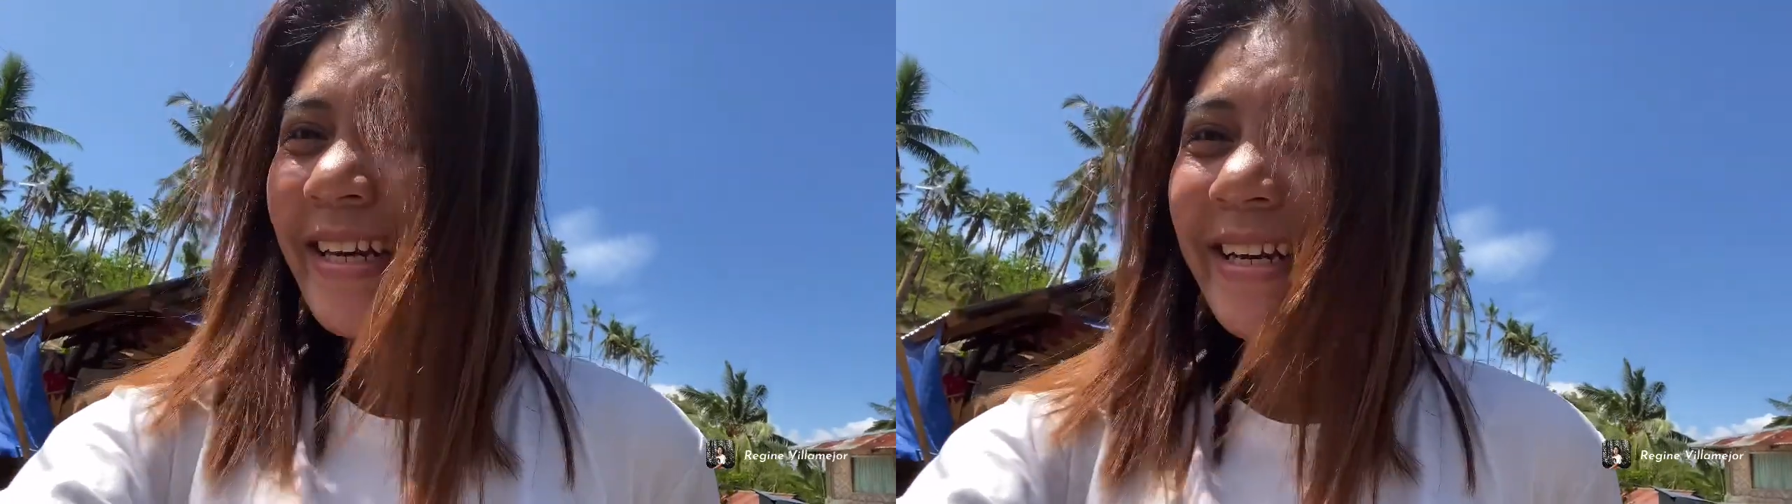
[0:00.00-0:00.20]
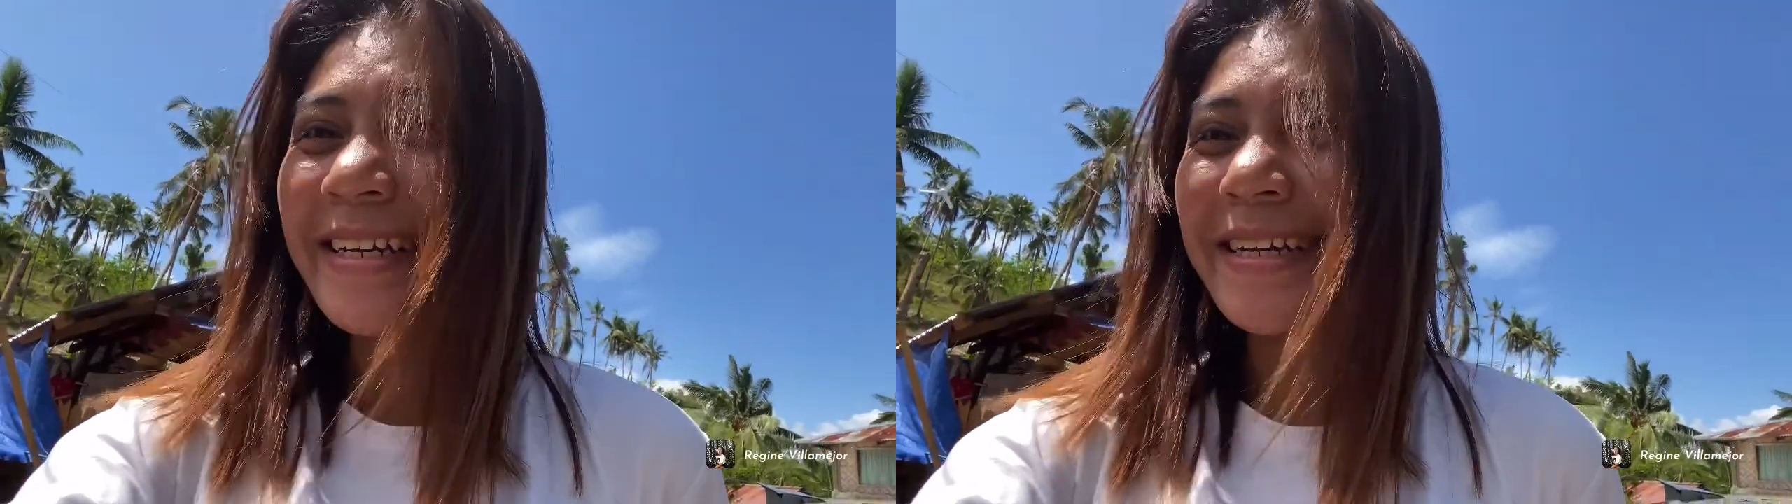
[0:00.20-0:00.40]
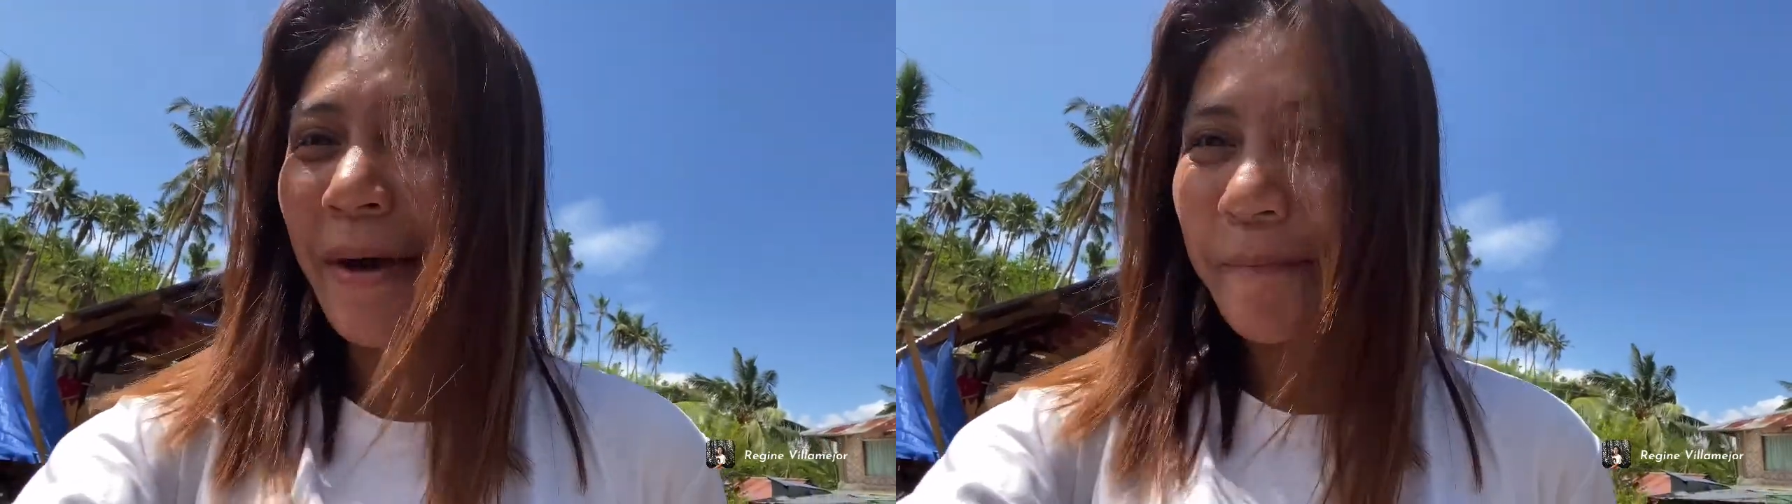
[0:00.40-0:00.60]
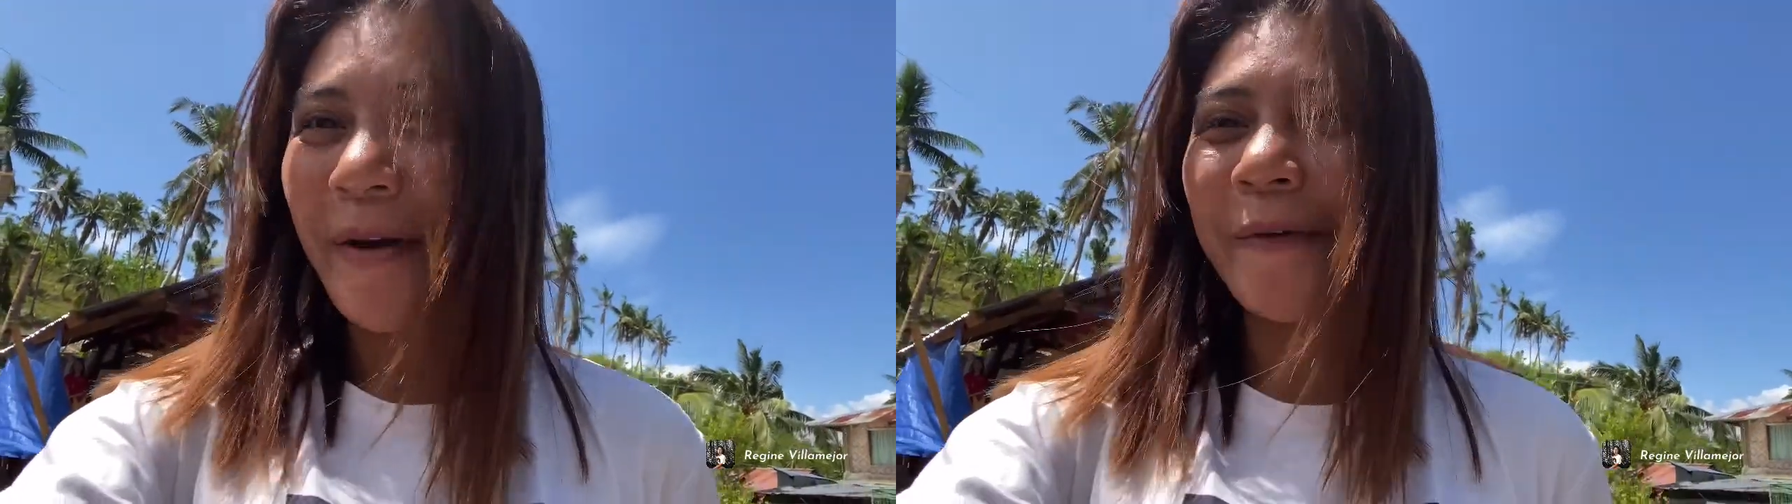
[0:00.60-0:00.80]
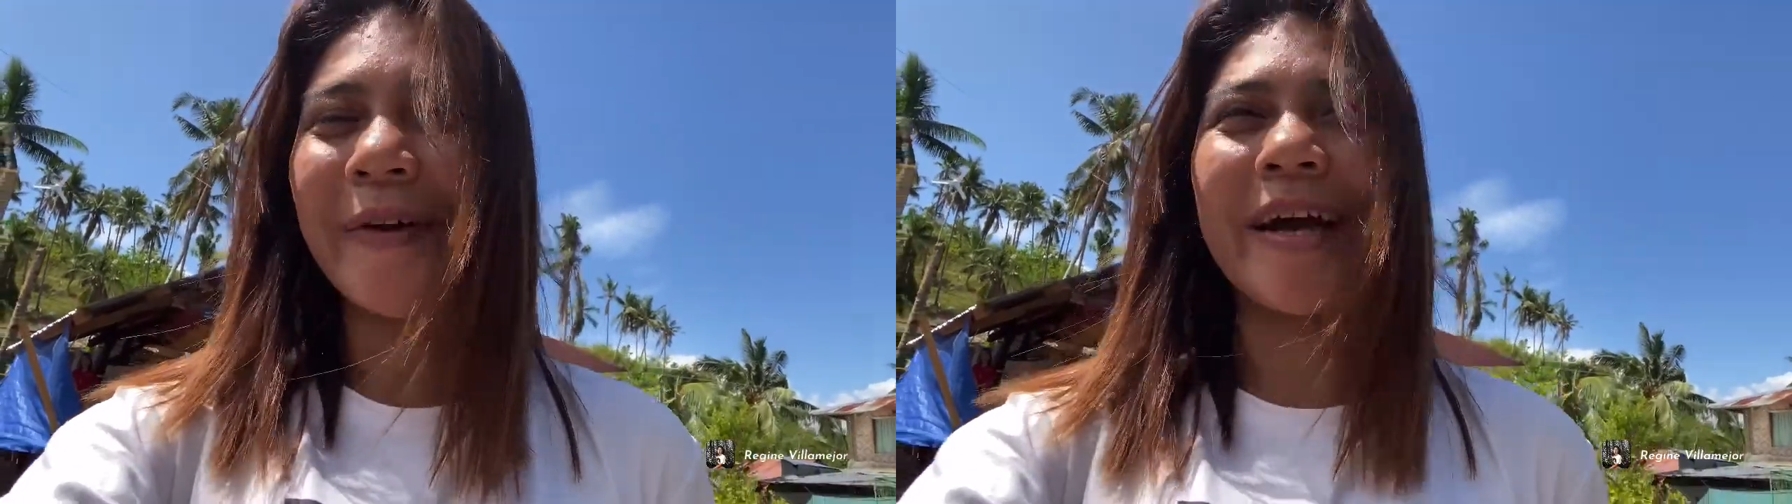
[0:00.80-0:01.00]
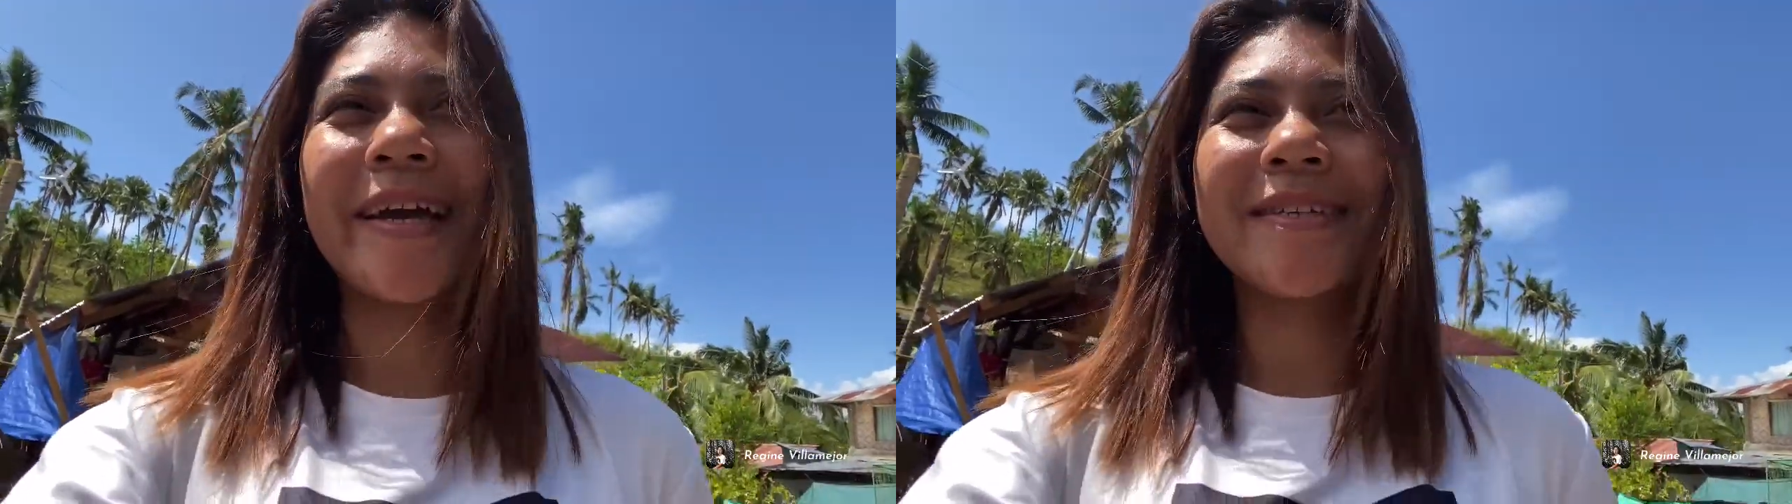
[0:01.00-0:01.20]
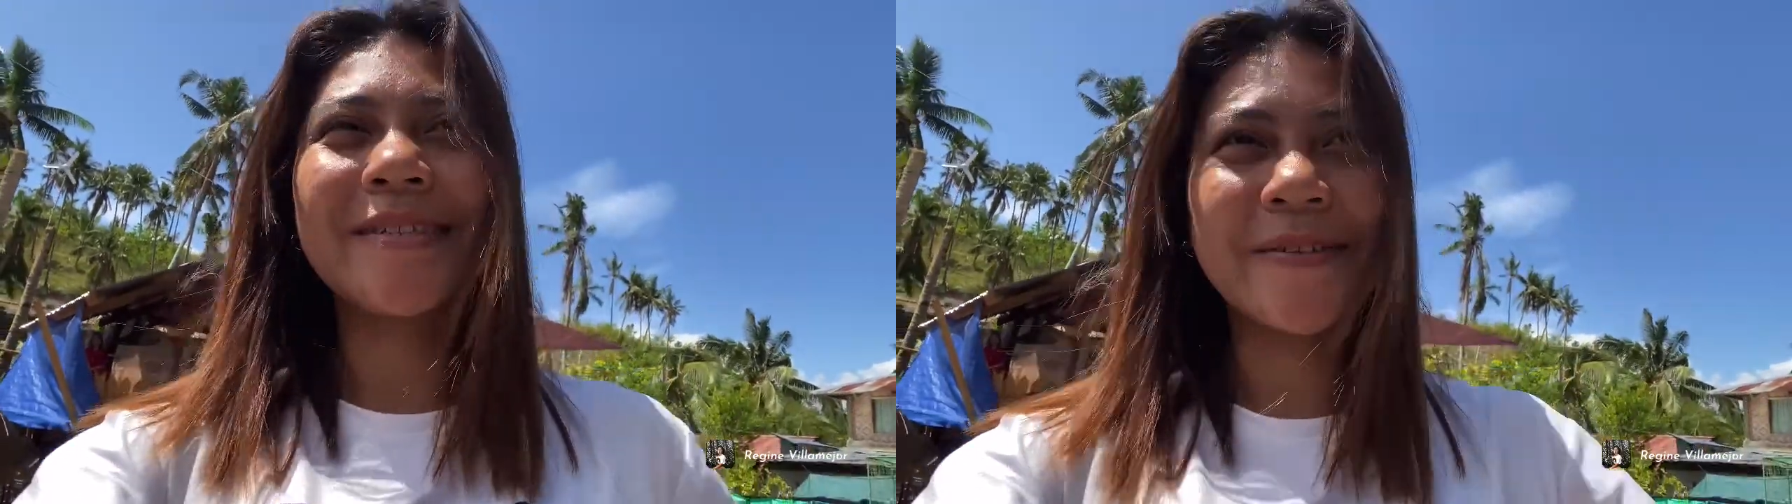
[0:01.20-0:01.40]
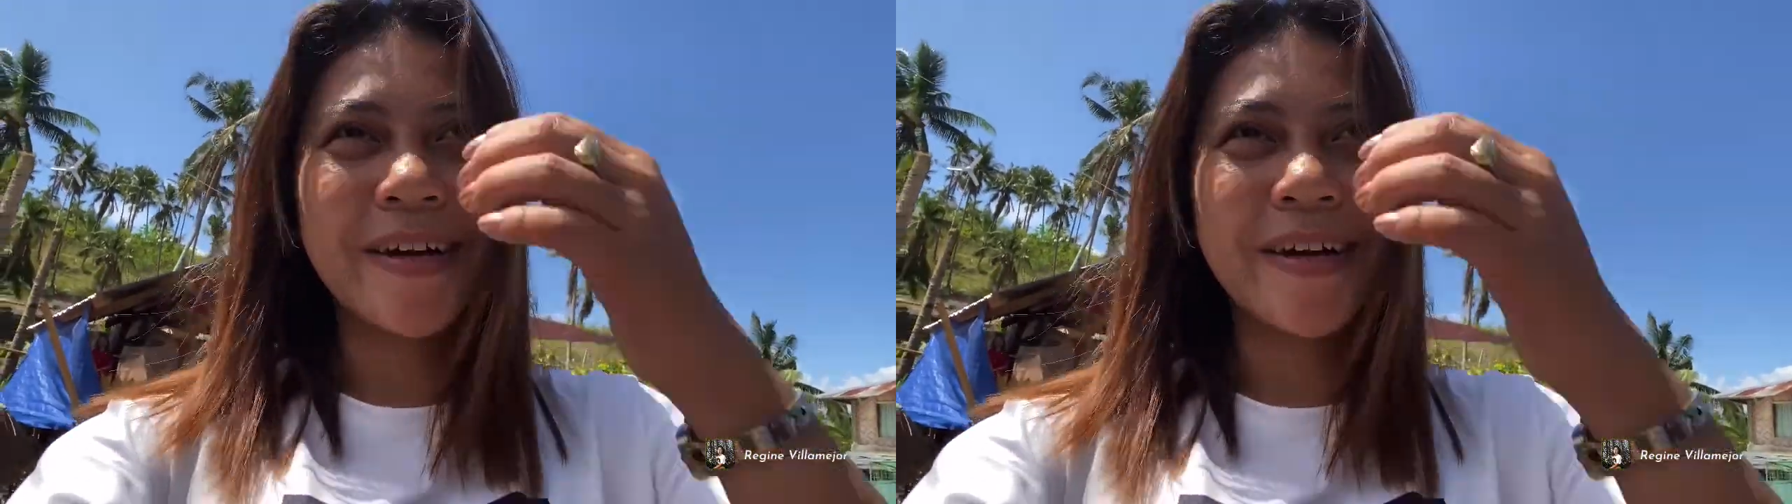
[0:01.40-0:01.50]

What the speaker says: nag-nap ako guys, so